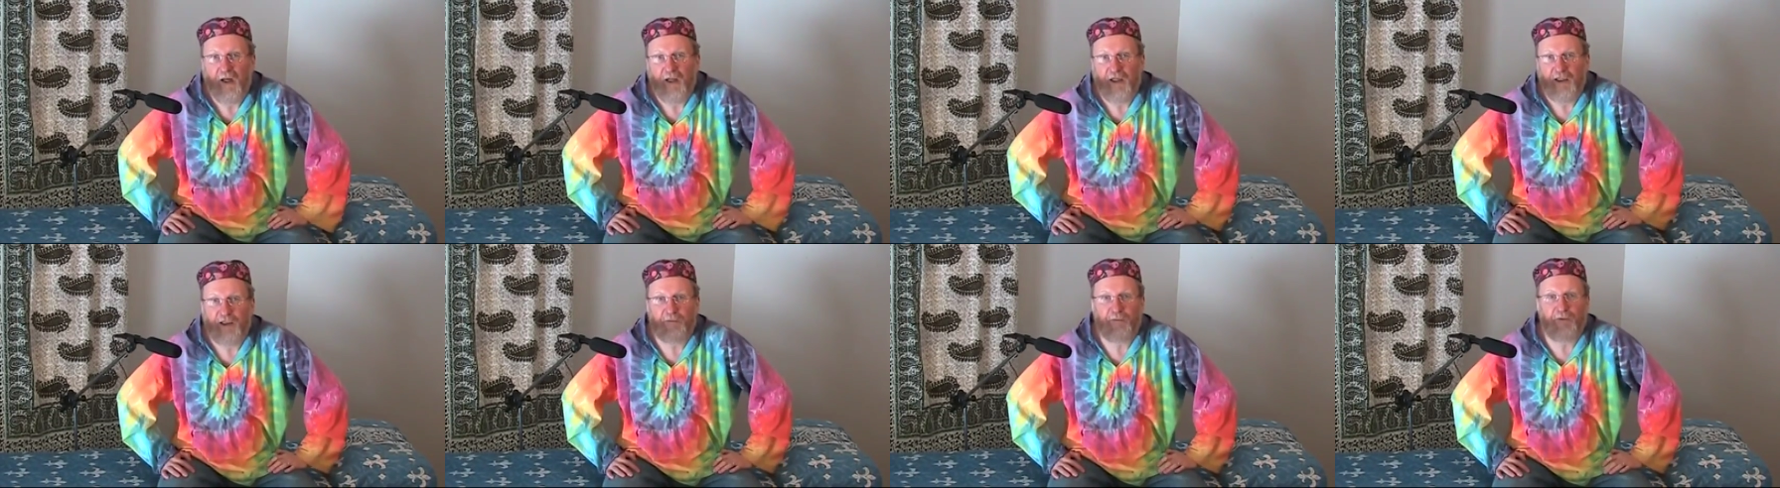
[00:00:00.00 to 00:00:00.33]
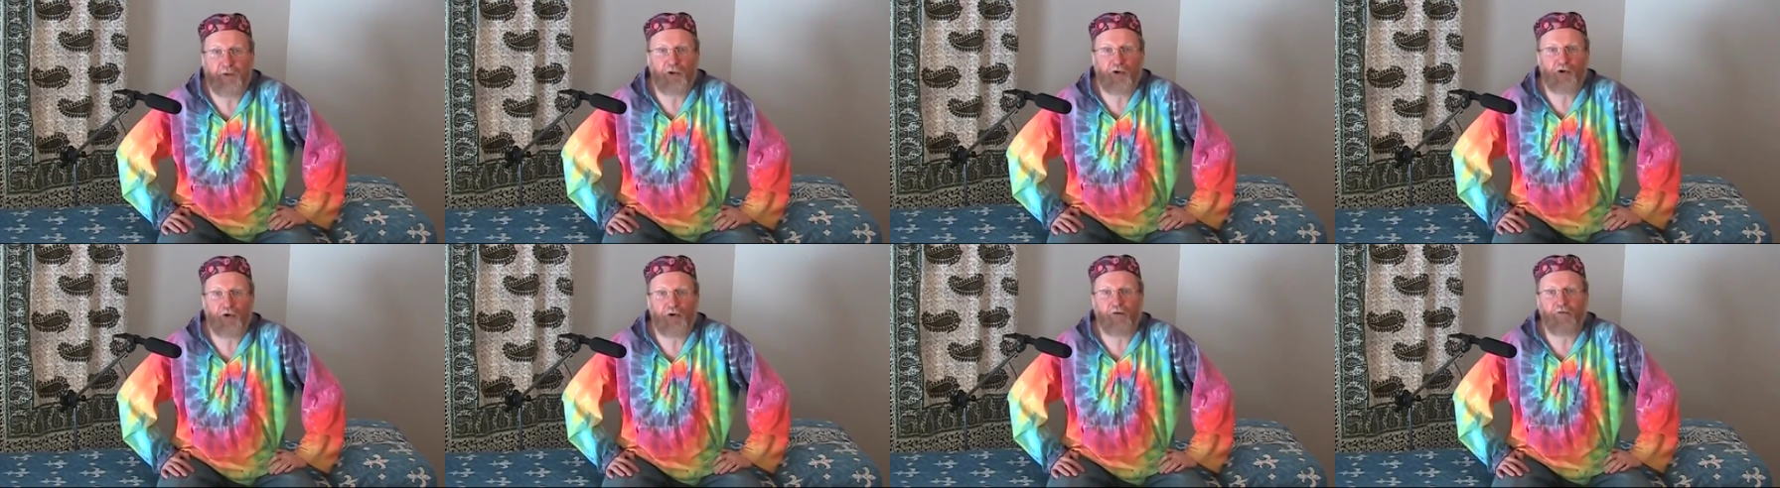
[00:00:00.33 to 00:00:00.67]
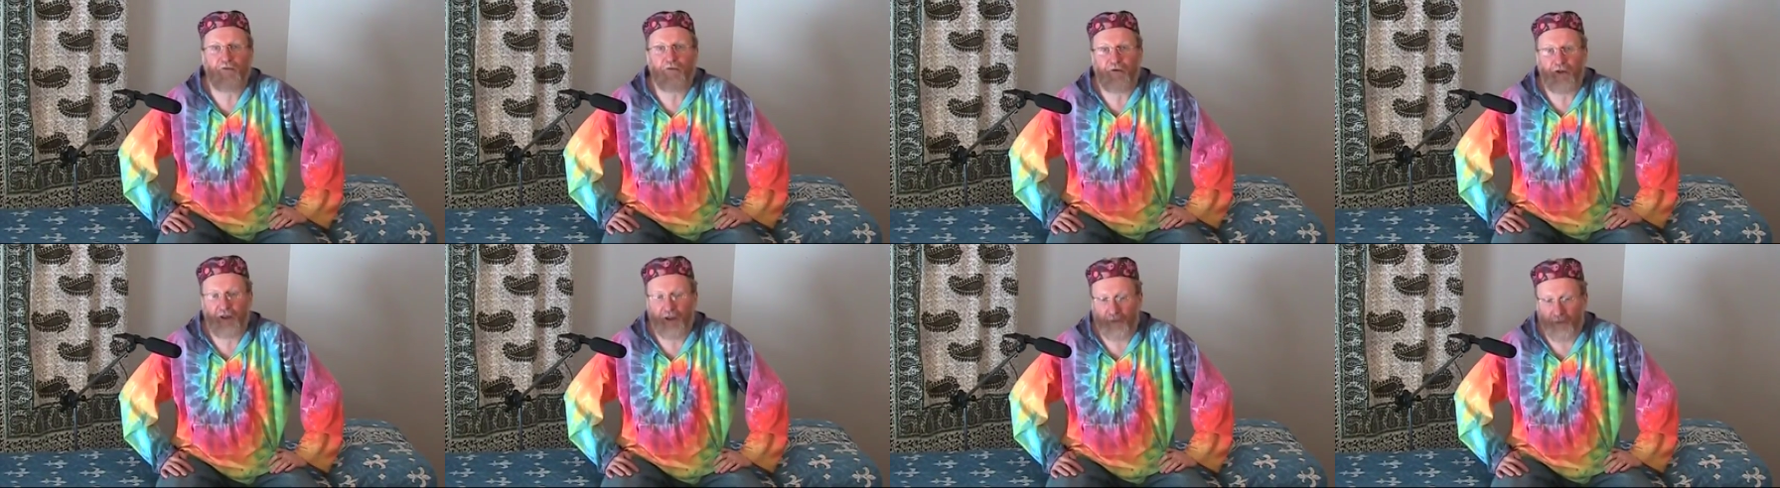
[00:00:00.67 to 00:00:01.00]
Spiritual
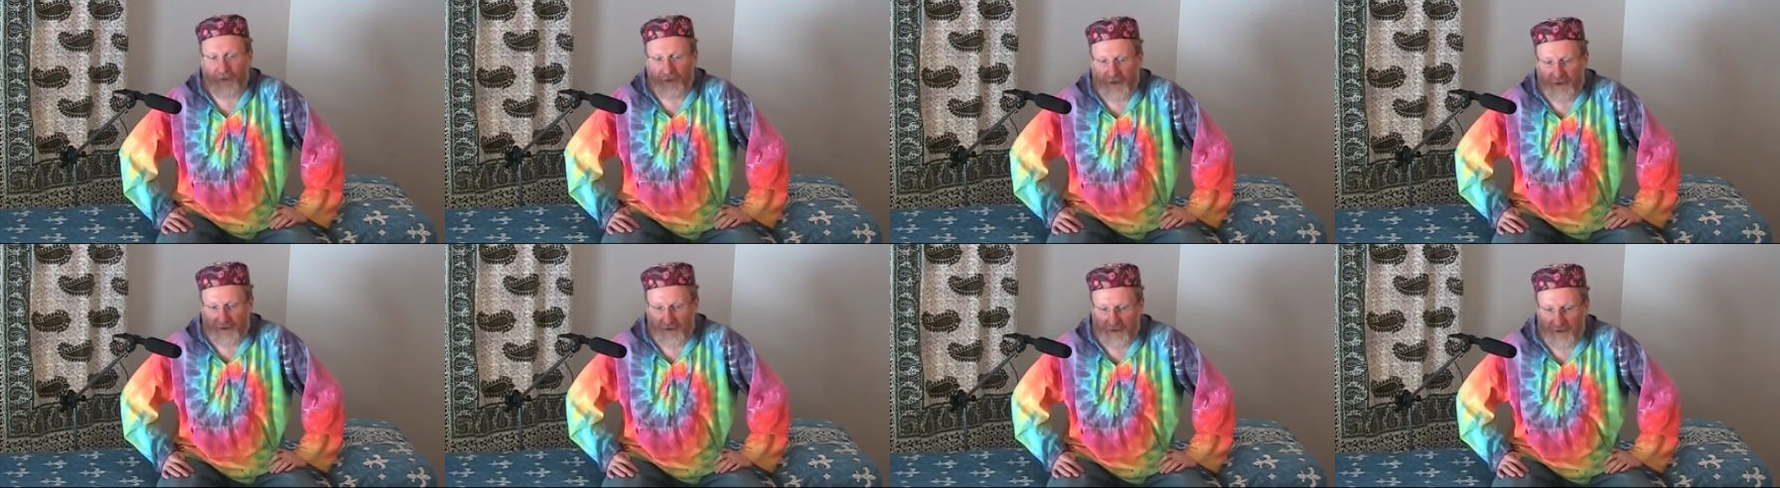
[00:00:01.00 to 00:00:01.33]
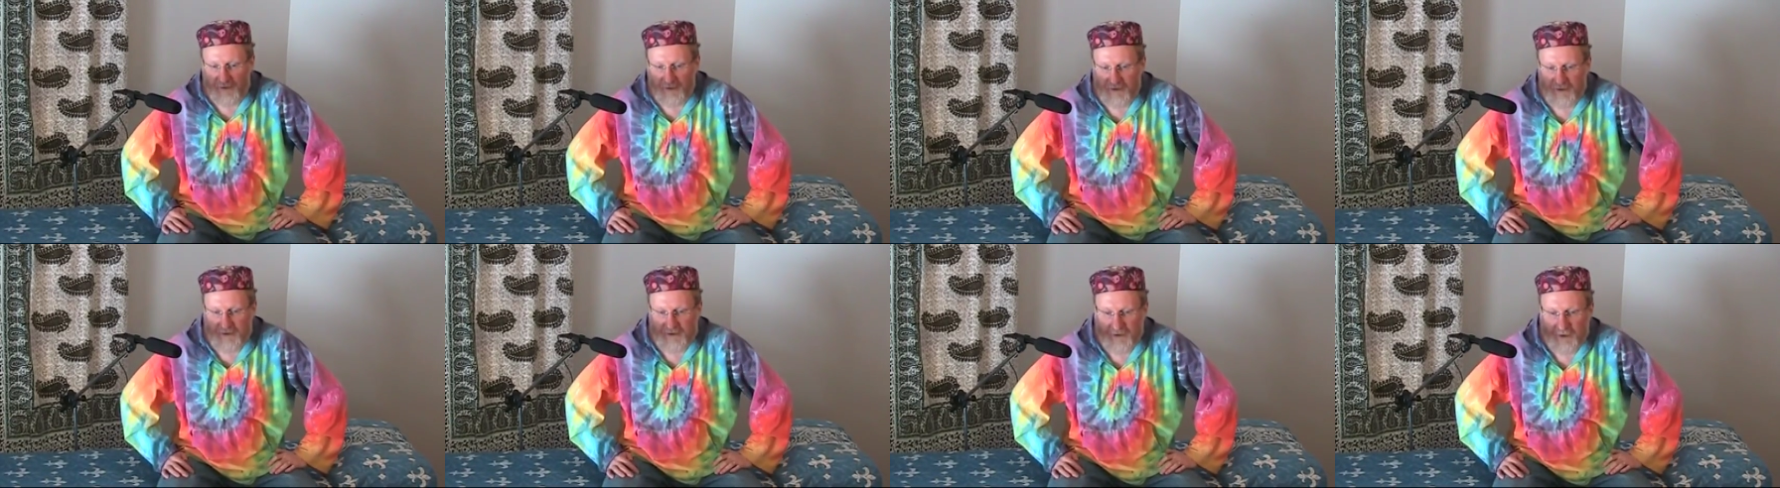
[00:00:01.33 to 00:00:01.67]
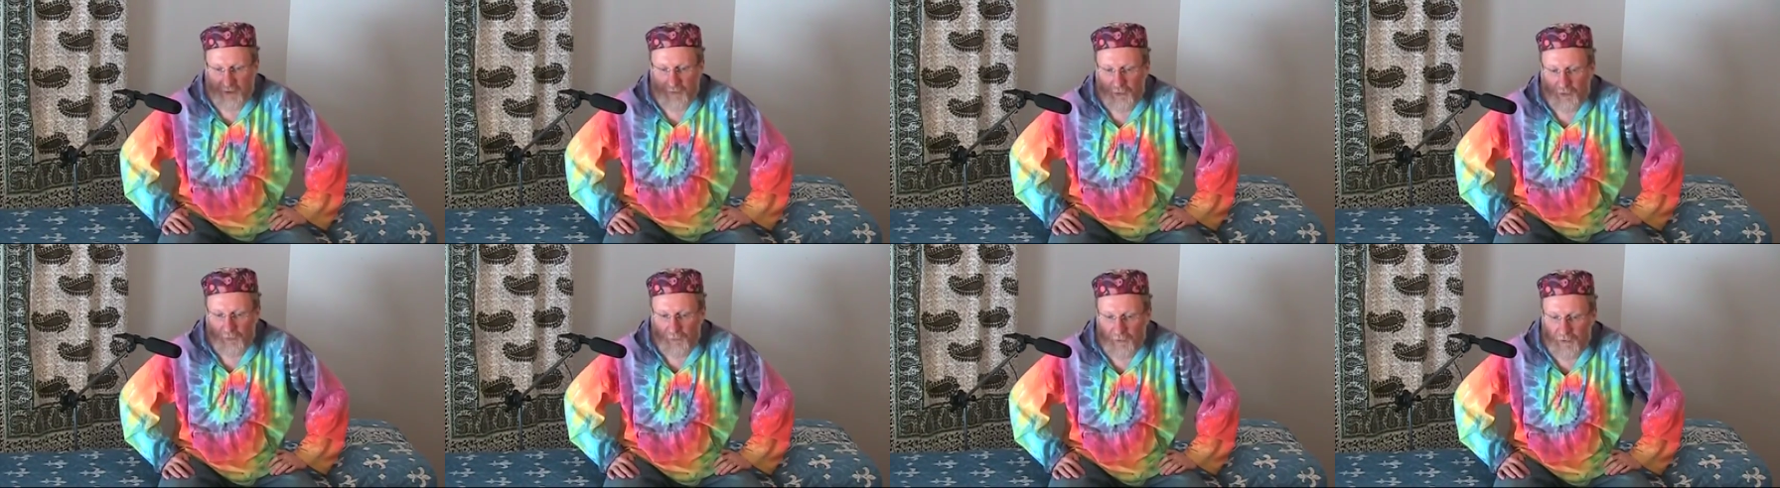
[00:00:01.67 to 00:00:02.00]
frequency is
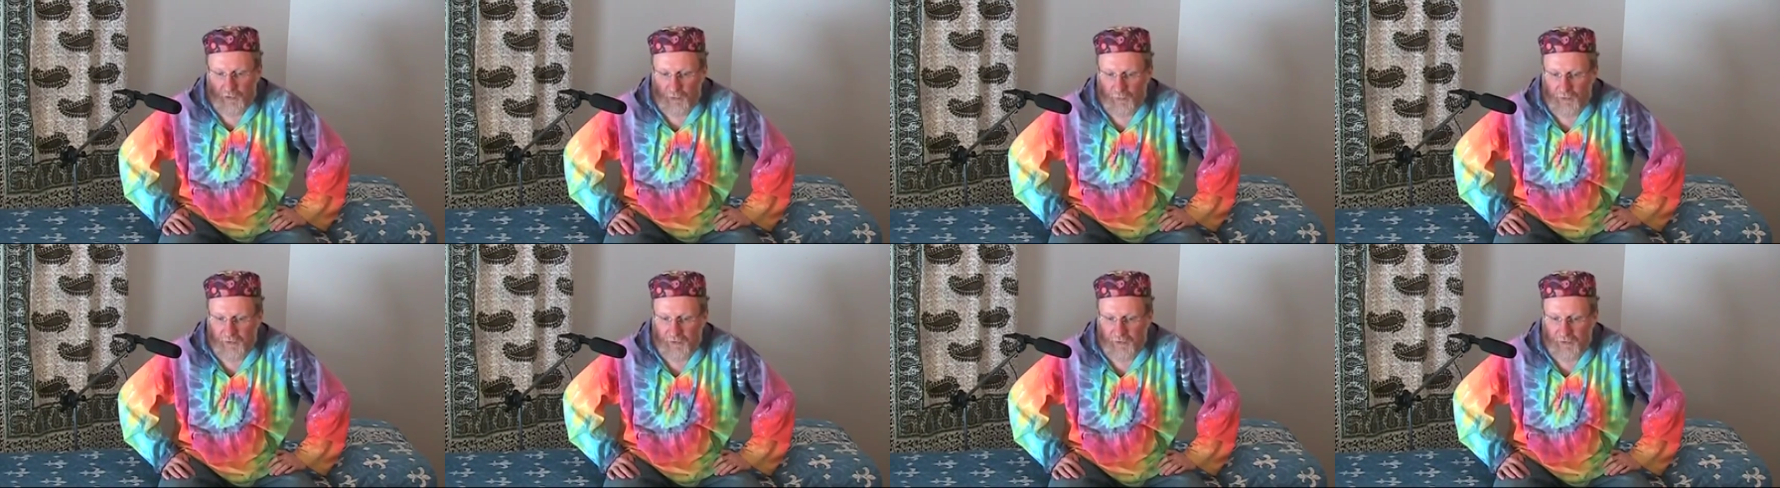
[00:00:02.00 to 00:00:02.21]
something which